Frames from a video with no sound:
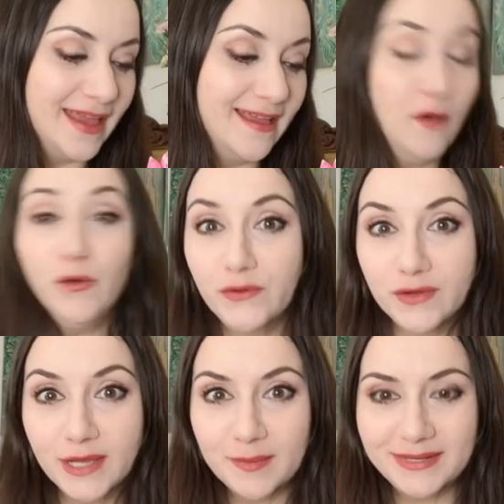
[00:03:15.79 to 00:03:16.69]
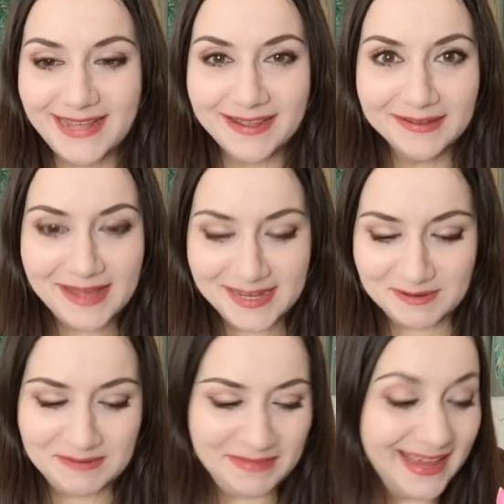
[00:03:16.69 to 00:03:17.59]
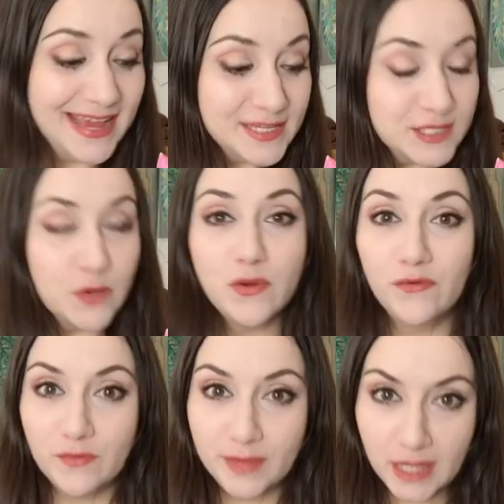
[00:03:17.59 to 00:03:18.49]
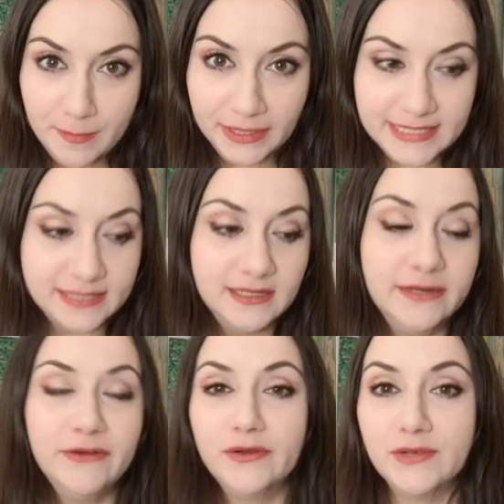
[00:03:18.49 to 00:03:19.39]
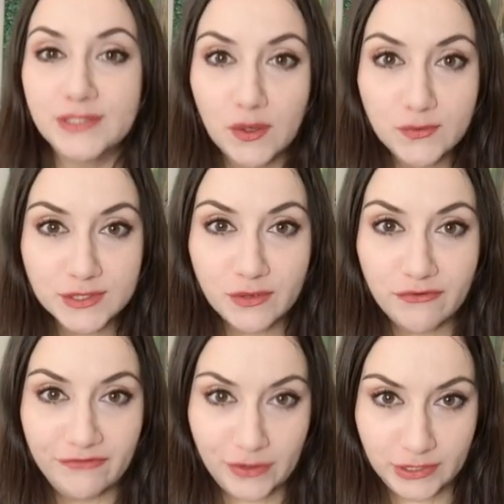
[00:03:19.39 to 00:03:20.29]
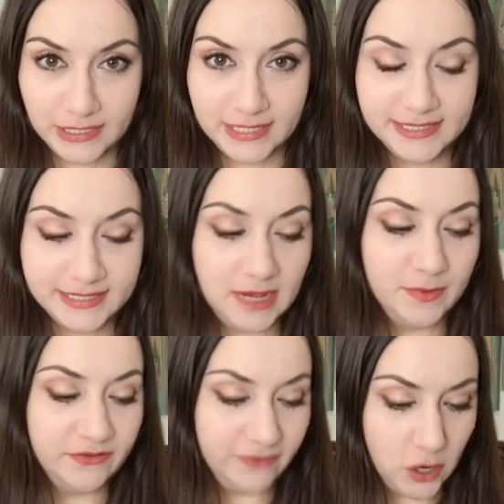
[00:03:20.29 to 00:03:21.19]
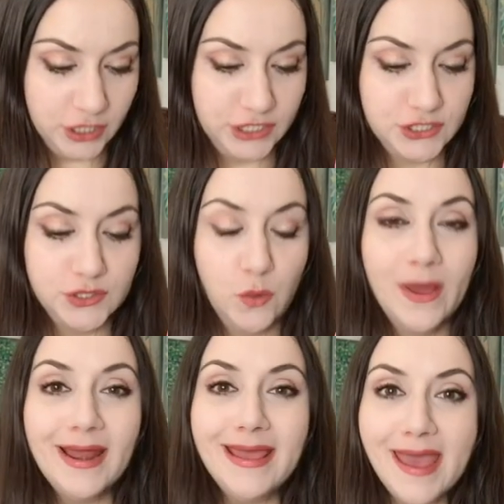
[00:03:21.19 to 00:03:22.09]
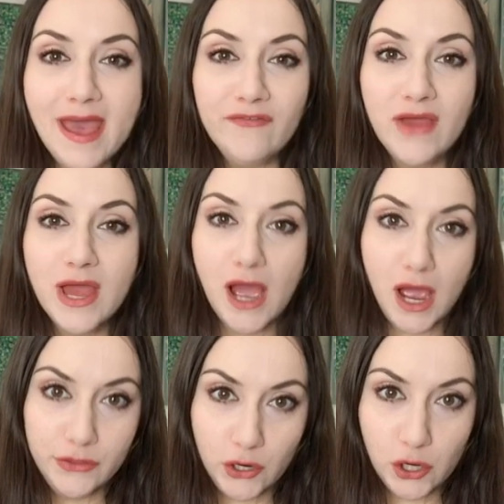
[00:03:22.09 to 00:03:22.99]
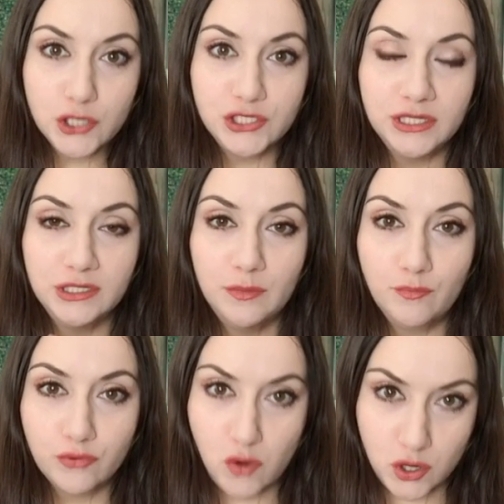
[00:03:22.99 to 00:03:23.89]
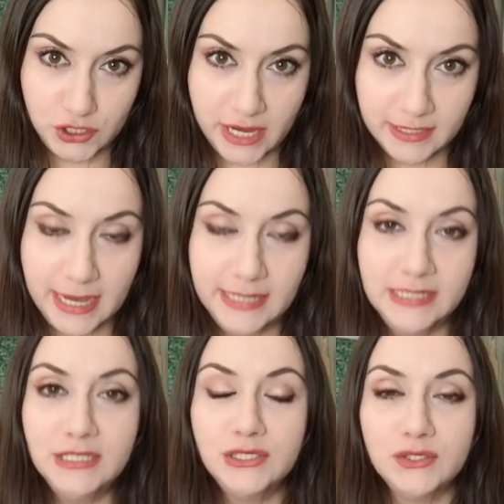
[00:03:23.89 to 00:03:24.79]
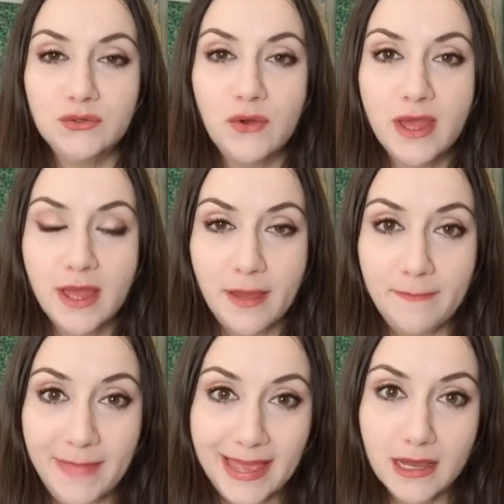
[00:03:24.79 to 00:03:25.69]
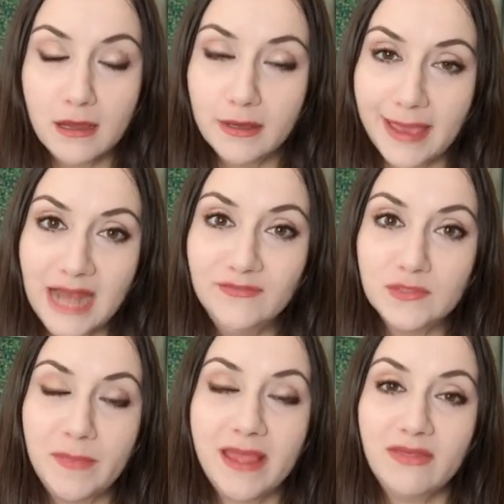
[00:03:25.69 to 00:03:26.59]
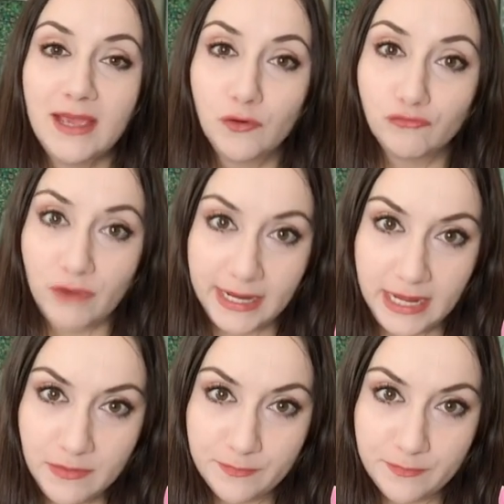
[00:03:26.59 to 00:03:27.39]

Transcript: or you can come and take a class with me. So from the company Sennelier, there is also a very nice type of varnish. So when I have an urgent project, I need to make a canvas painting ready,